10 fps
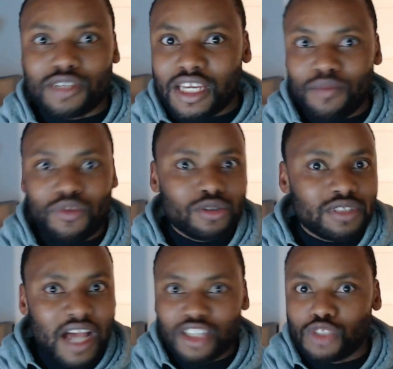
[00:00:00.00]
just need to
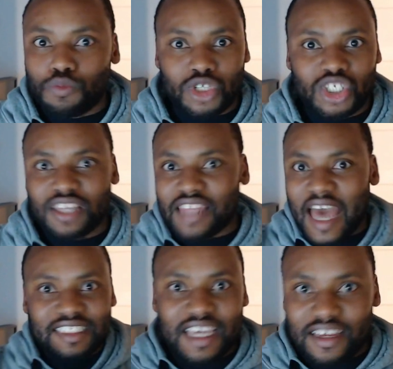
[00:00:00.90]
keep those lungs
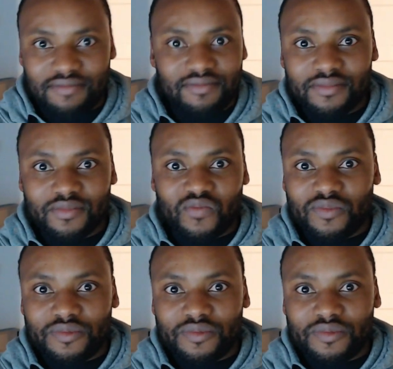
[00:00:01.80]
pushing. That's it.